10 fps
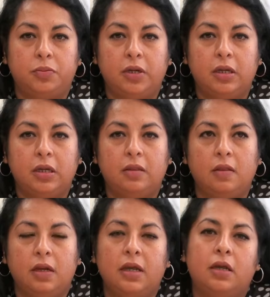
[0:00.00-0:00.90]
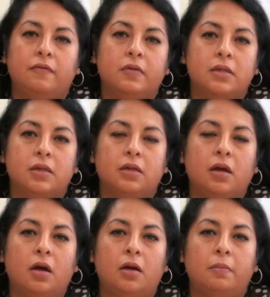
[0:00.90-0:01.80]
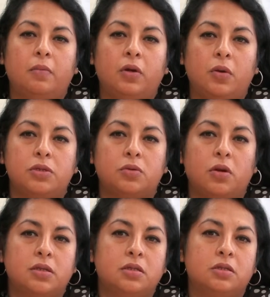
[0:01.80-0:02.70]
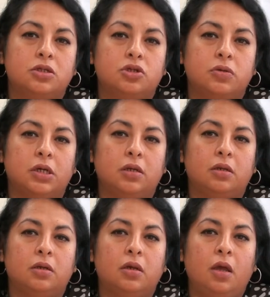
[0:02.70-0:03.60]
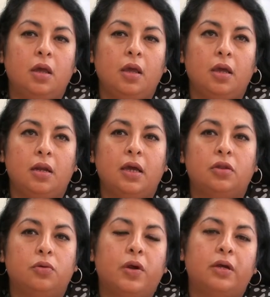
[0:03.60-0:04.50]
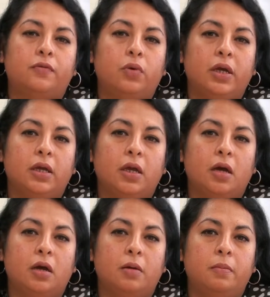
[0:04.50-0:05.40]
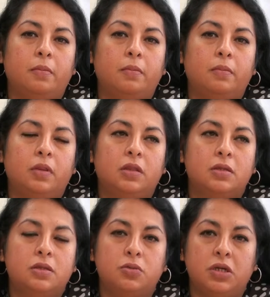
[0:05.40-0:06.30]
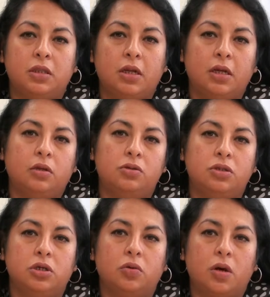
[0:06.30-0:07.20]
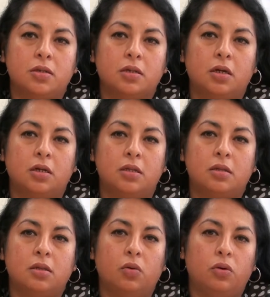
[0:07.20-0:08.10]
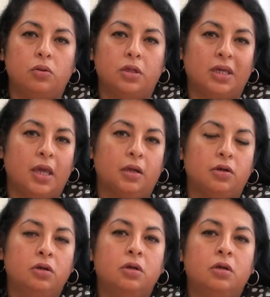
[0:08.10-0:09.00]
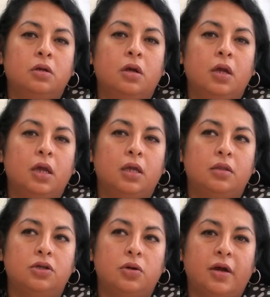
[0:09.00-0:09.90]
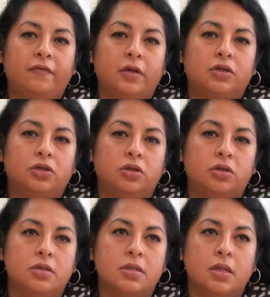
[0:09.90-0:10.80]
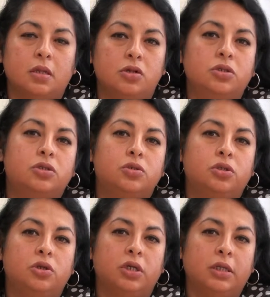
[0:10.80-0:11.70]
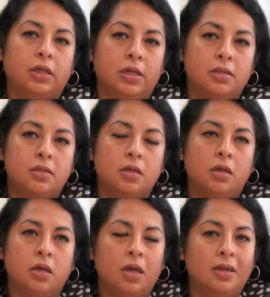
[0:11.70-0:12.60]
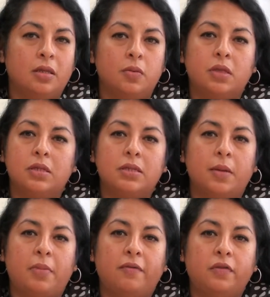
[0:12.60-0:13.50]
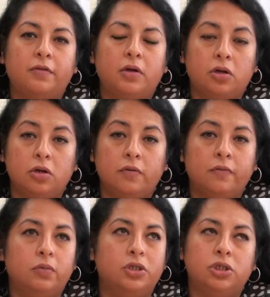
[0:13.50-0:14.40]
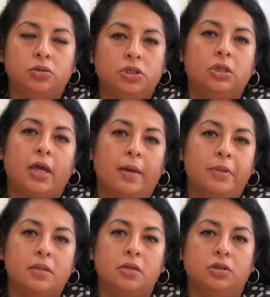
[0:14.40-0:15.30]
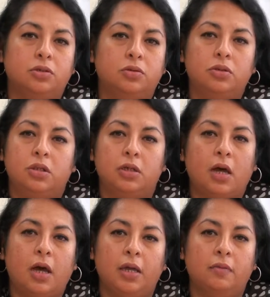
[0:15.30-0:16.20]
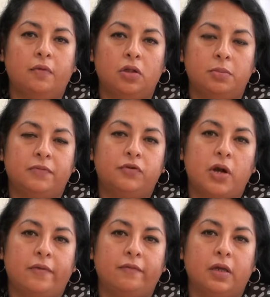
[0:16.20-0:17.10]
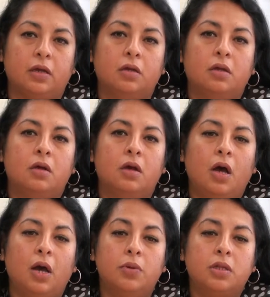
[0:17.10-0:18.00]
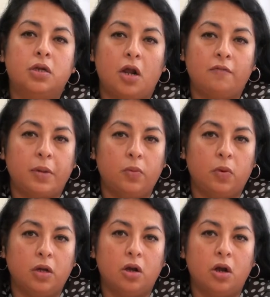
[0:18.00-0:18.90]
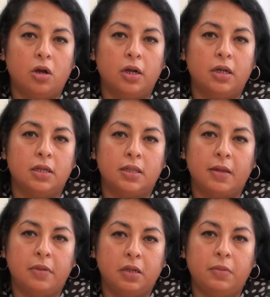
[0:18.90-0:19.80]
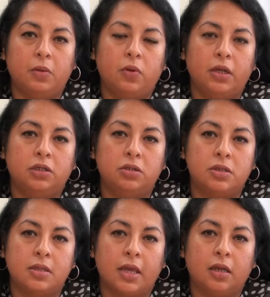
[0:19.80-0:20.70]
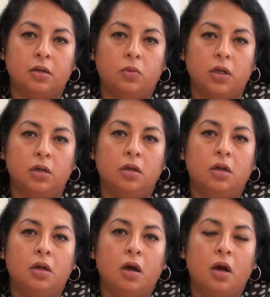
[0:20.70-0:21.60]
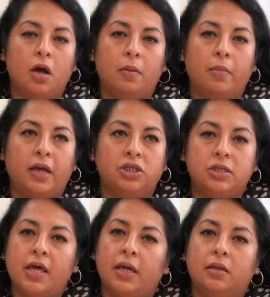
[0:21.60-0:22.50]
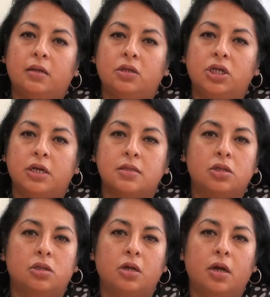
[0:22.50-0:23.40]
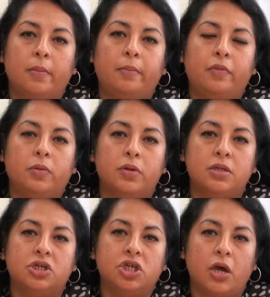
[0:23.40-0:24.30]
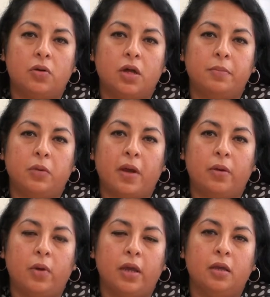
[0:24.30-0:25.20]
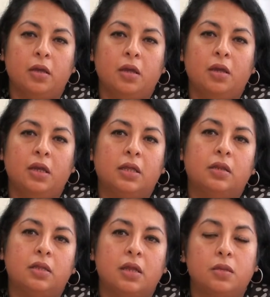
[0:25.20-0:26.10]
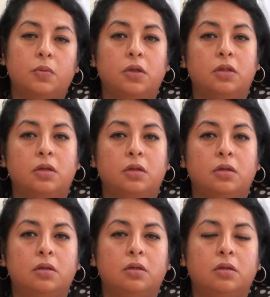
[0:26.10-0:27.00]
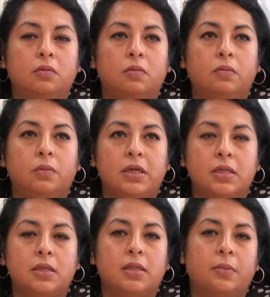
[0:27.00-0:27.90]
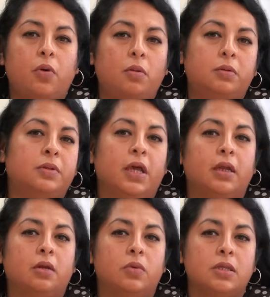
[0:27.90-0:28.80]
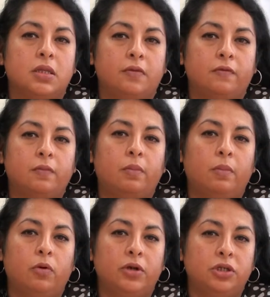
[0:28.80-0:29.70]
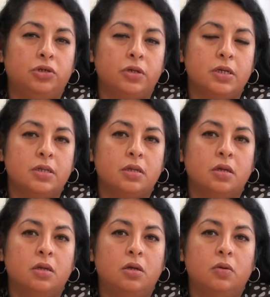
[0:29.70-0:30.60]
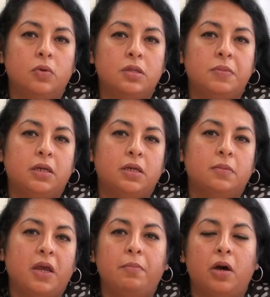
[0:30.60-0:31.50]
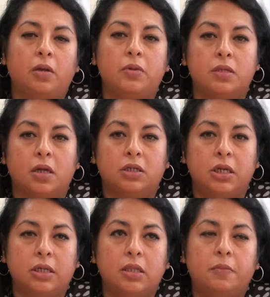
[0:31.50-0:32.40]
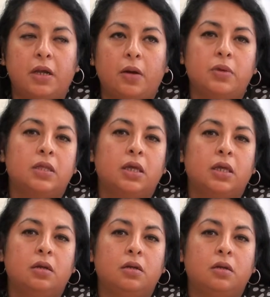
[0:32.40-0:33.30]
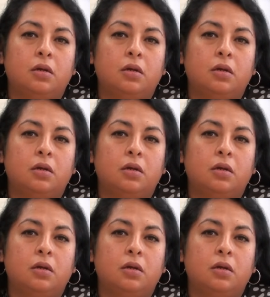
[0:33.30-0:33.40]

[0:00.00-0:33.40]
break, and then I had a visit when I was crossing the street, and I had the right of way. The street that I usually cross on, it's Laurel and Kettner, and the traffic turns, and there's 2 turning lanes. As I was going to step off the curve, which usually happens there due to the high volume of traffic, I was cut off by one car, and as I made my way to the second one, I just had a chance to look up. There was a shadow coming my way, and I think that's one of the reasons that probably I didn't receive more injuries, was because my body was not tense, but I was hit